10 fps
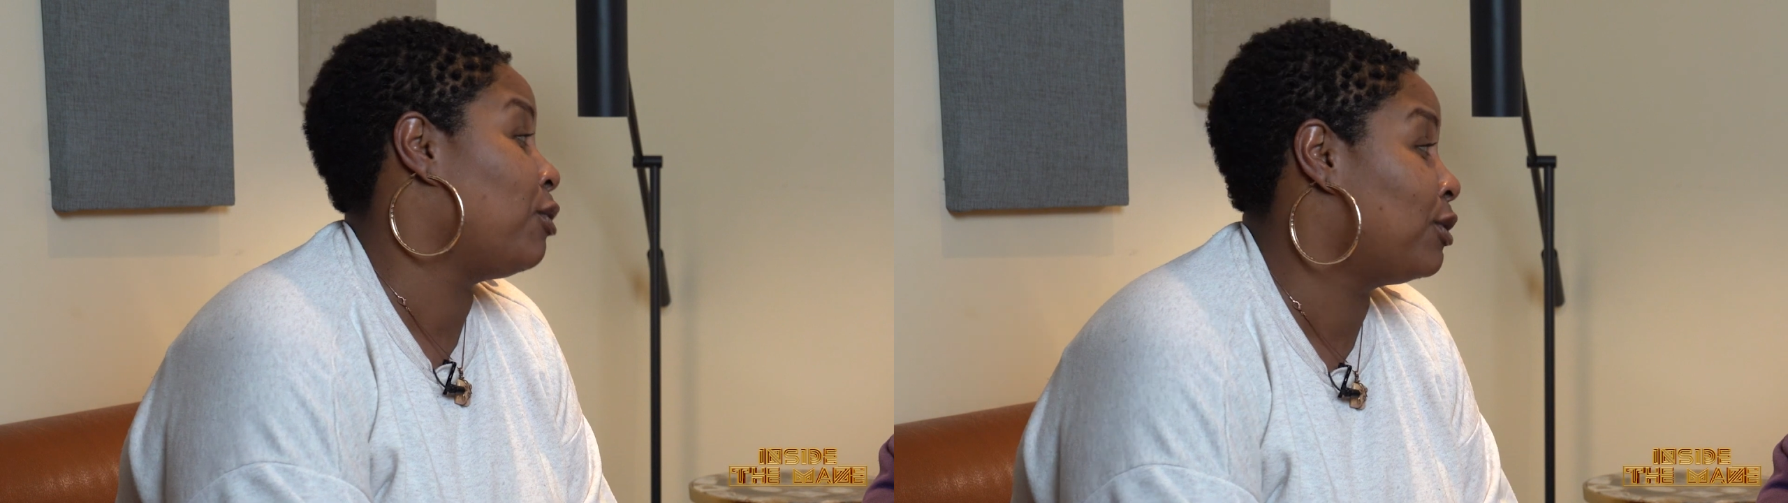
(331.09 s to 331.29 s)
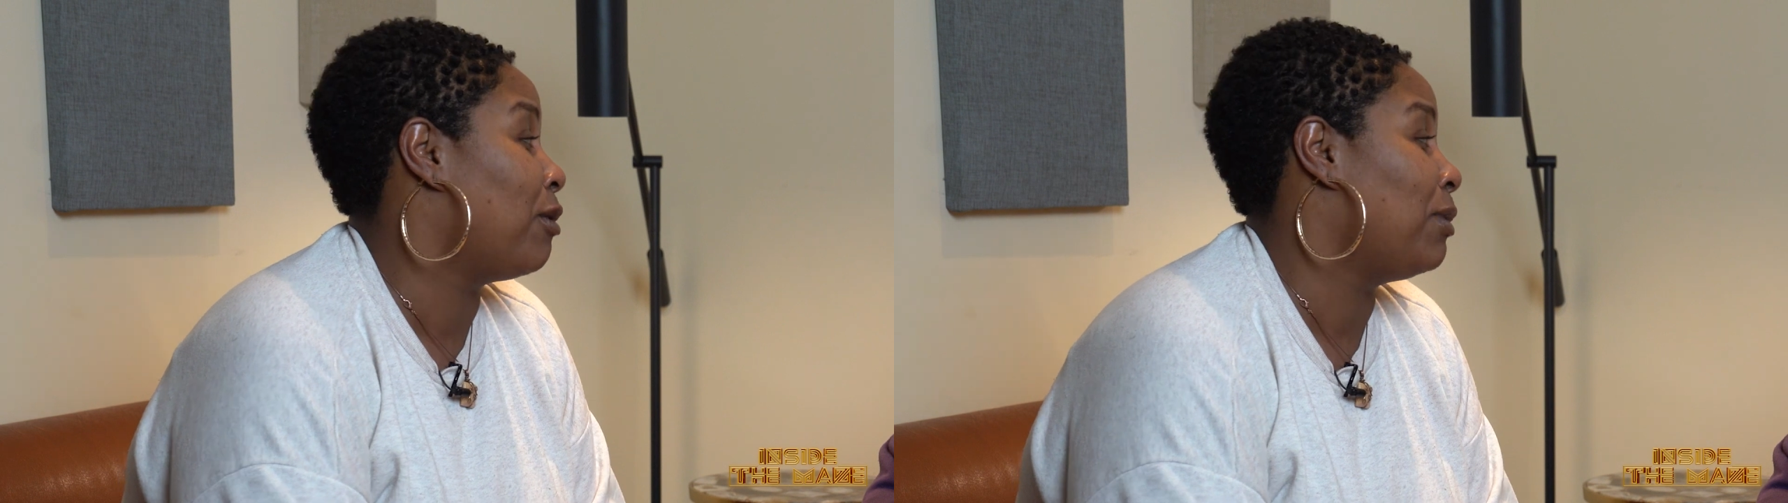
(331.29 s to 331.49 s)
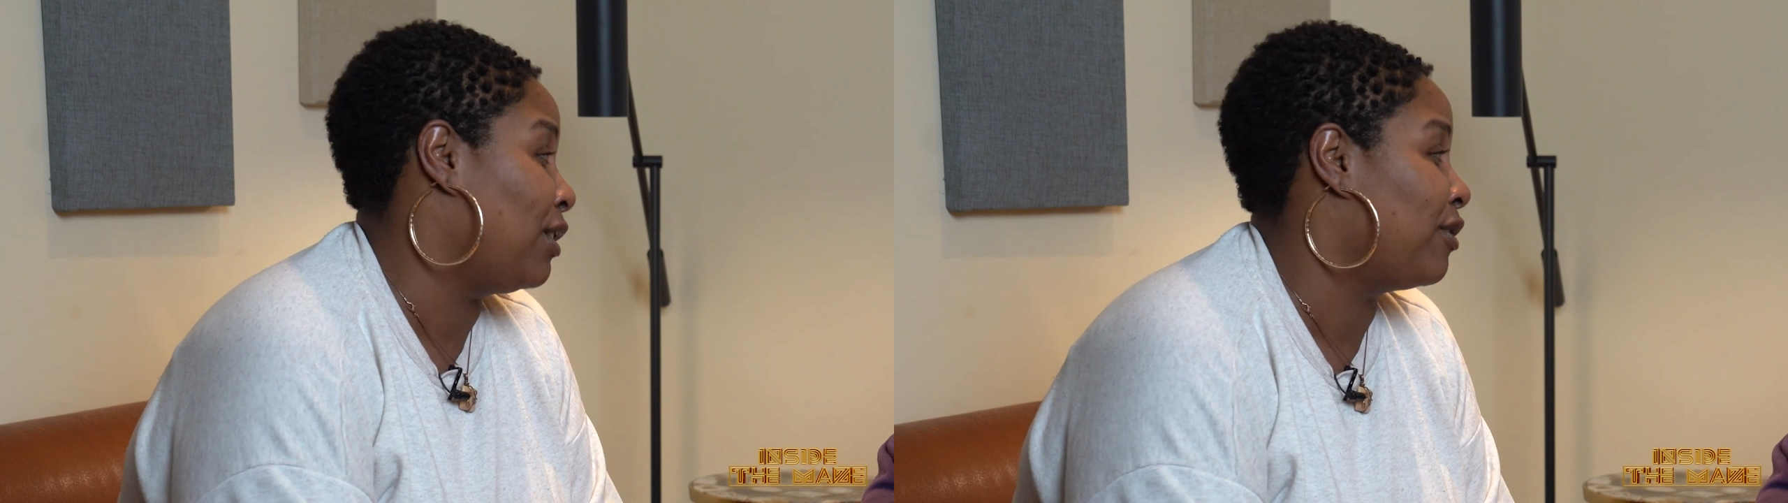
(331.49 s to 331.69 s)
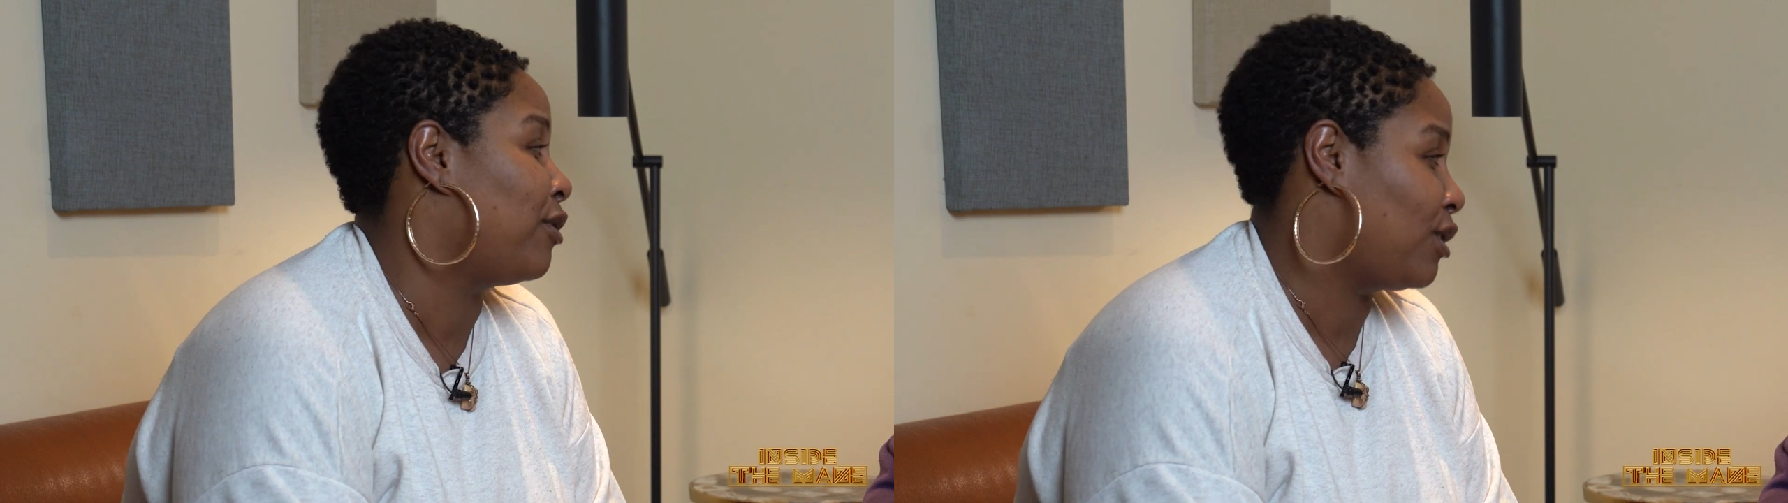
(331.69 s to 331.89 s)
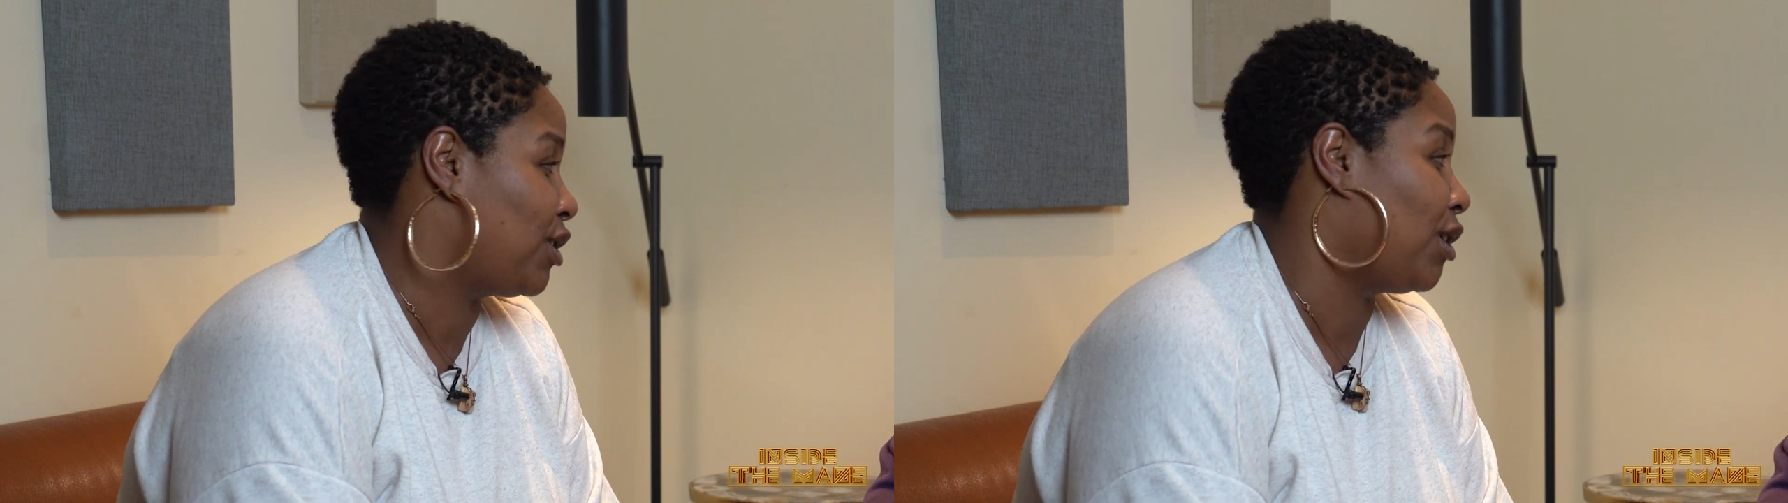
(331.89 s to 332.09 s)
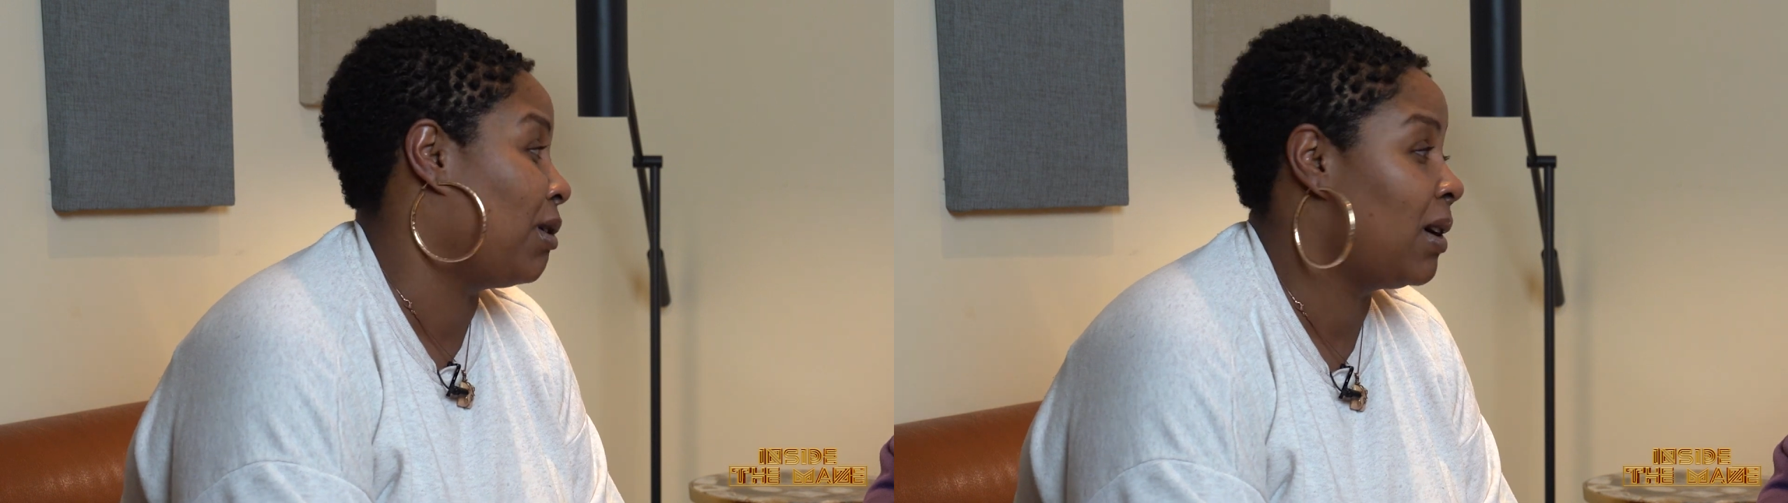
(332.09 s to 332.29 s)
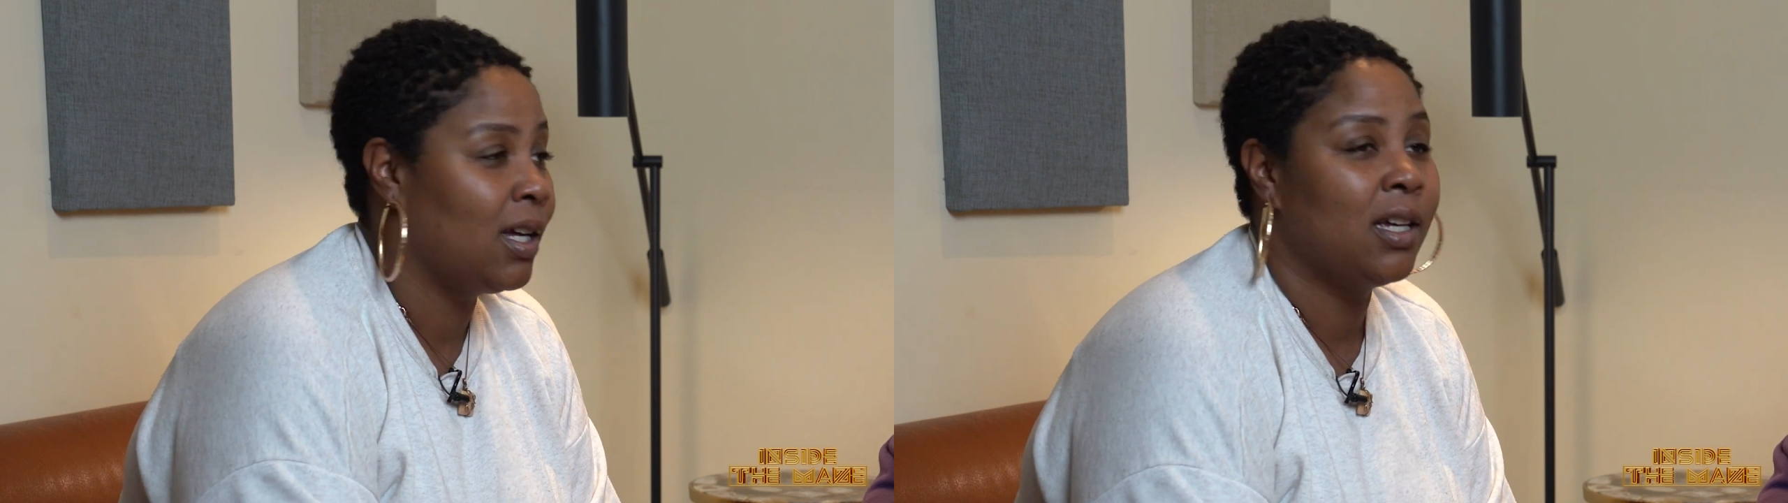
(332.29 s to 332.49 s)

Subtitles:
who's gonna be good for a show